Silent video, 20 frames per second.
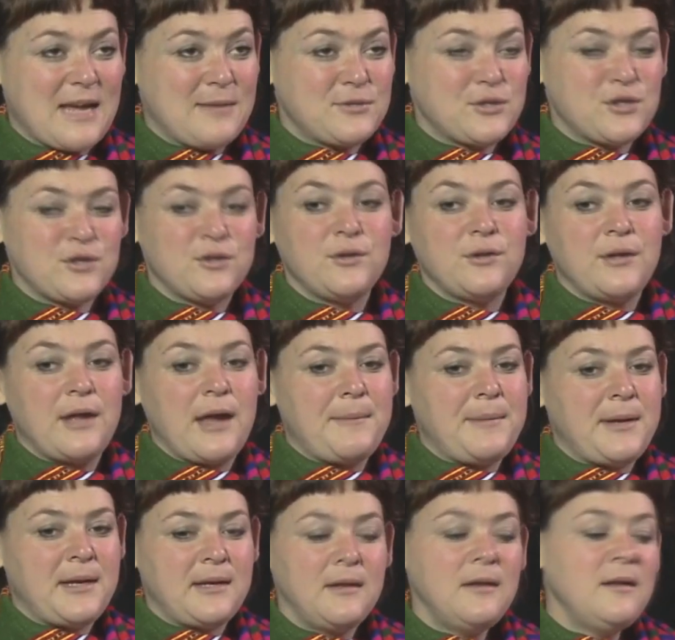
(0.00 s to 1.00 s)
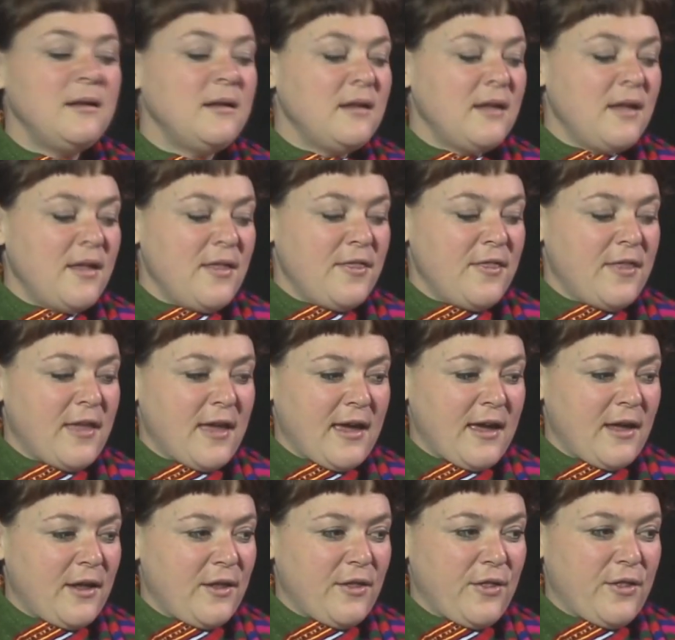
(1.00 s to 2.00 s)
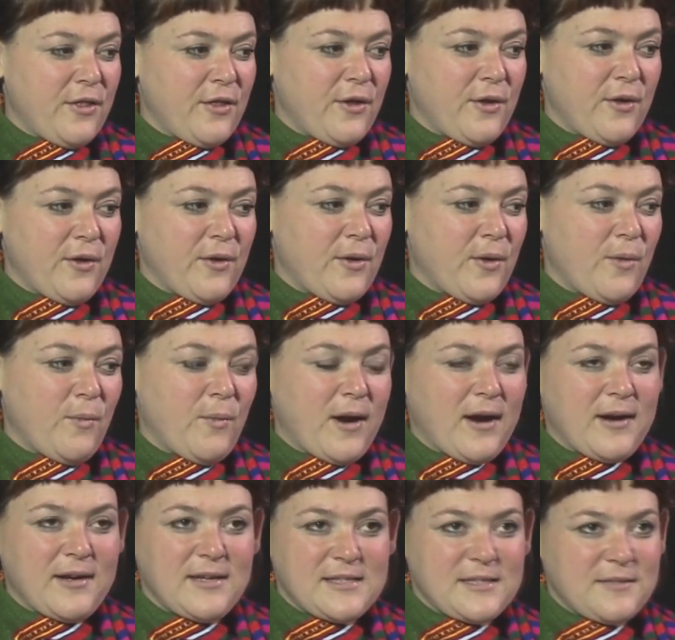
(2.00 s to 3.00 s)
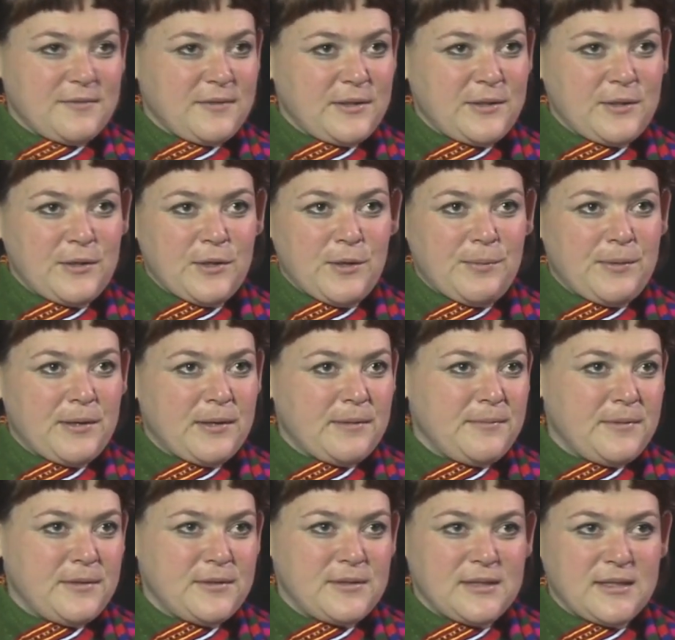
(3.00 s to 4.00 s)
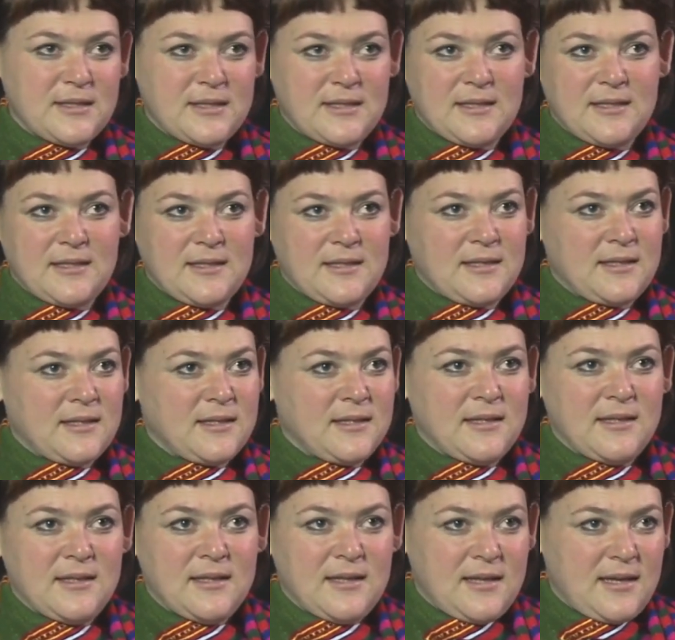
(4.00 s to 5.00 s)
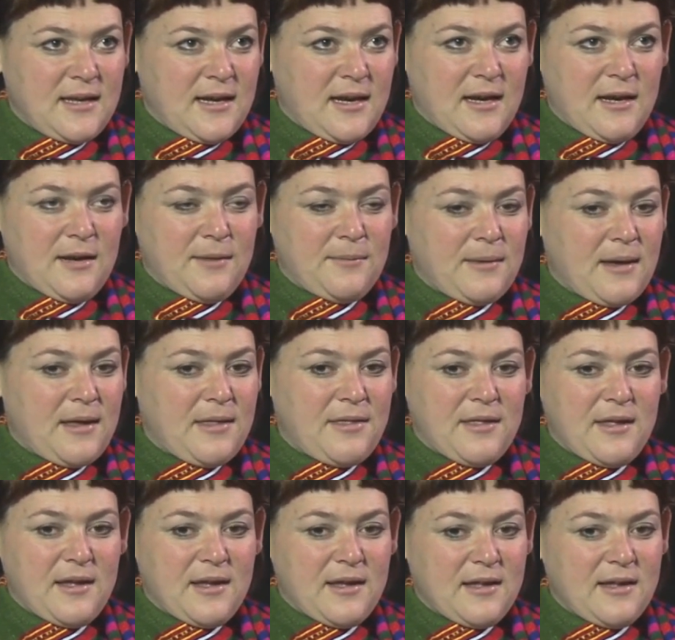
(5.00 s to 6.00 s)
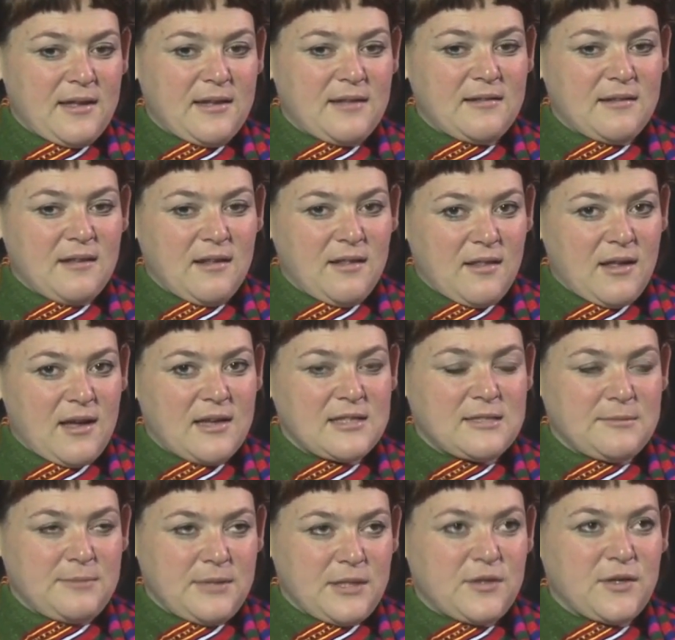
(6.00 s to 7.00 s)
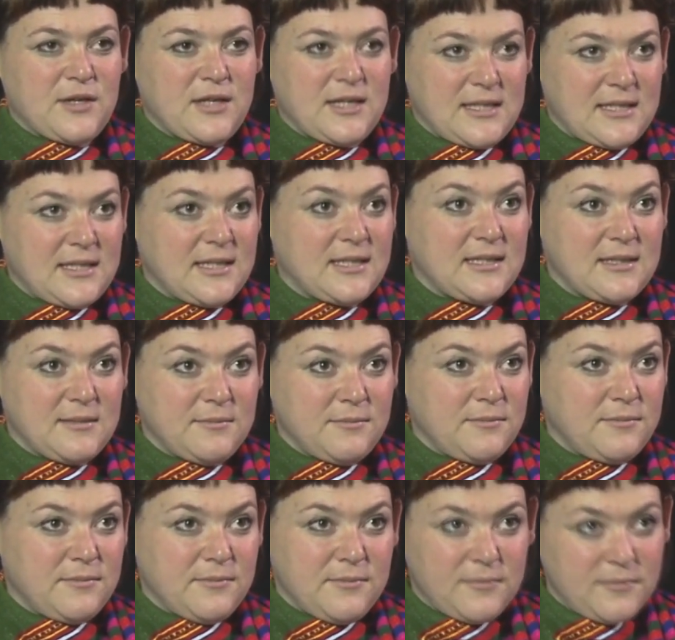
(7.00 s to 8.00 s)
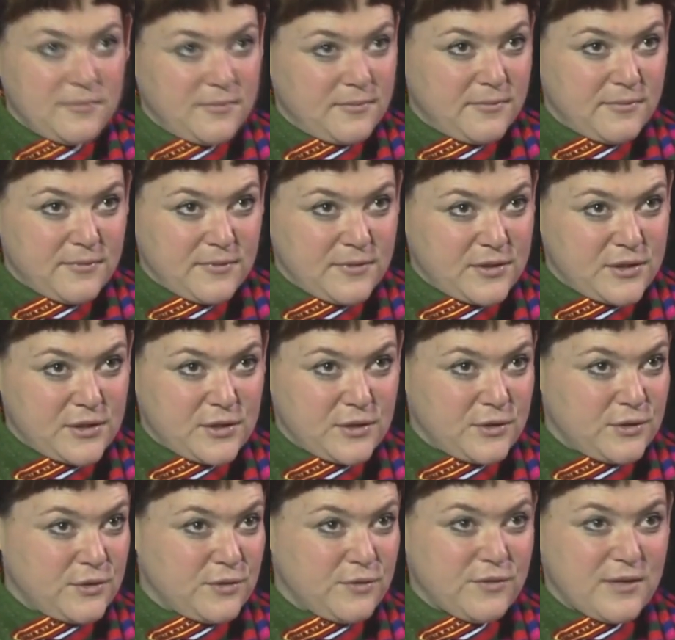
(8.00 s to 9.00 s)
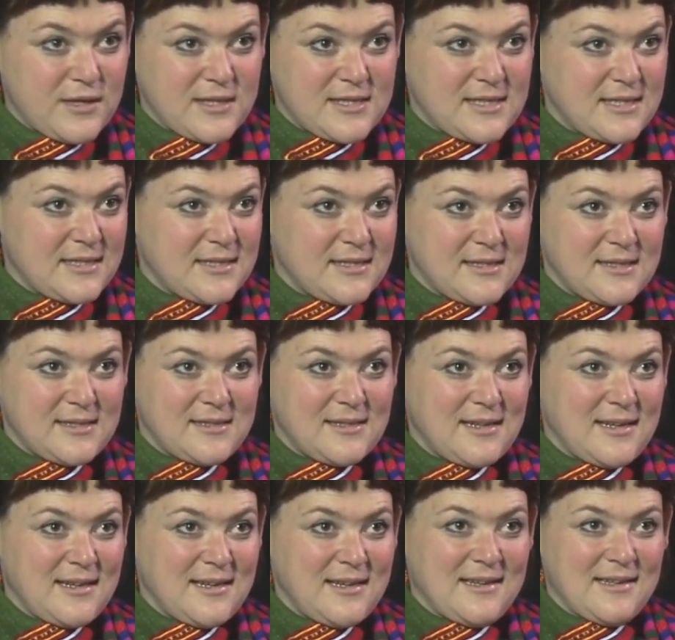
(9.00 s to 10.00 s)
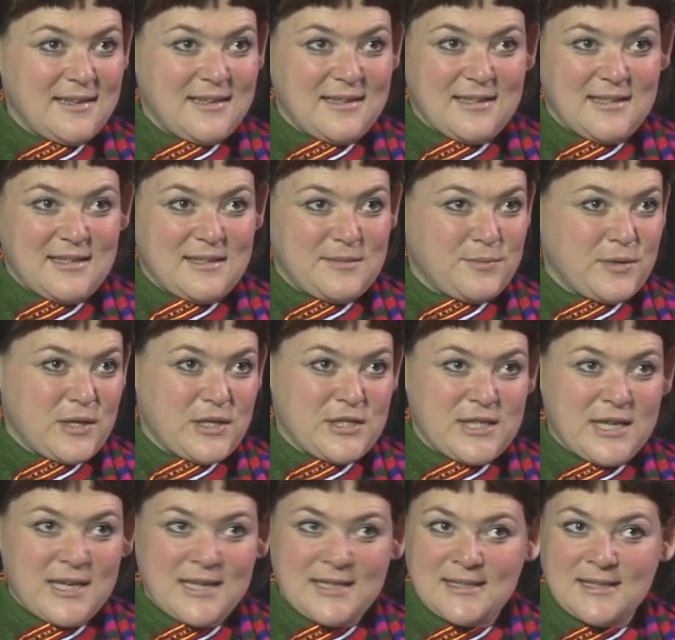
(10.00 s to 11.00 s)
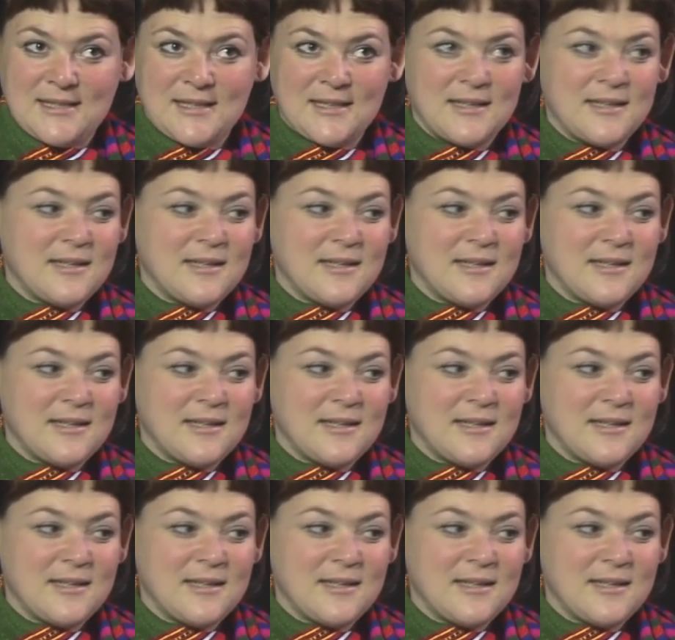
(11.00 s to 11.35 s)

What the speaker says: Absolutely. I mean, the awareness of Ethiopian music, I think, is a lot to be credited to Francis and his projects.